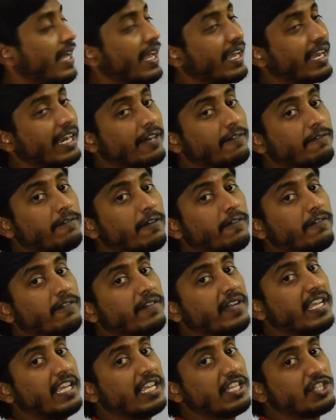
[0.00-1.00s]
I get
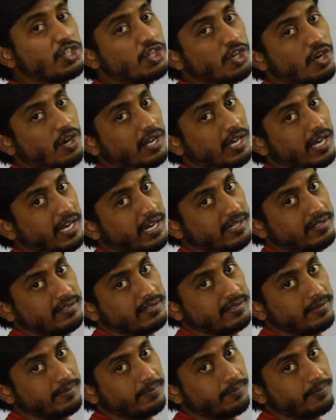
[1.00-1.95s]
fifteen chocolates?